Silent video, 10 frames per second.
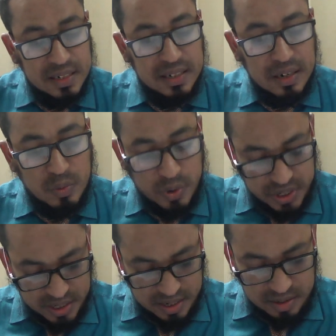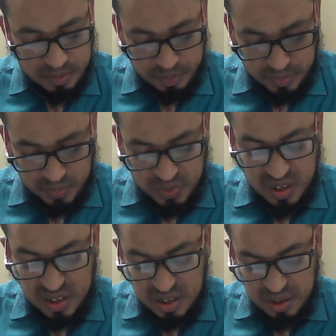in the question,
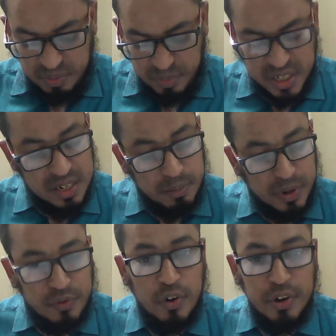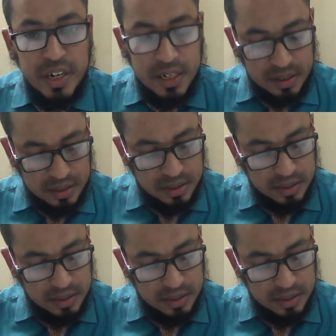page number 14.